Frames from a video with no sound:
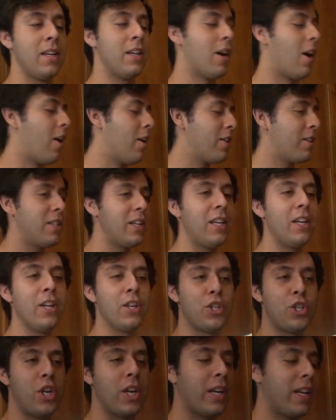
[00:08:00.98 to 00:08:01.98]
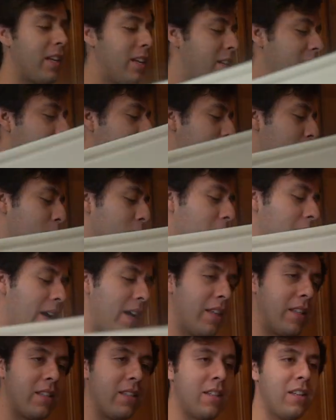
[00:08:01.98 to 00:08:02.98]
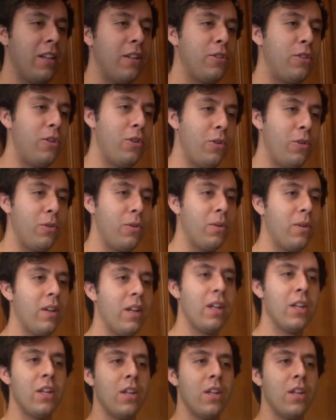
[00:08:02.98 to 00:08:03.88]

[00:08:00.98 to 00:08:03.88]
Honestly, chicken, rice, to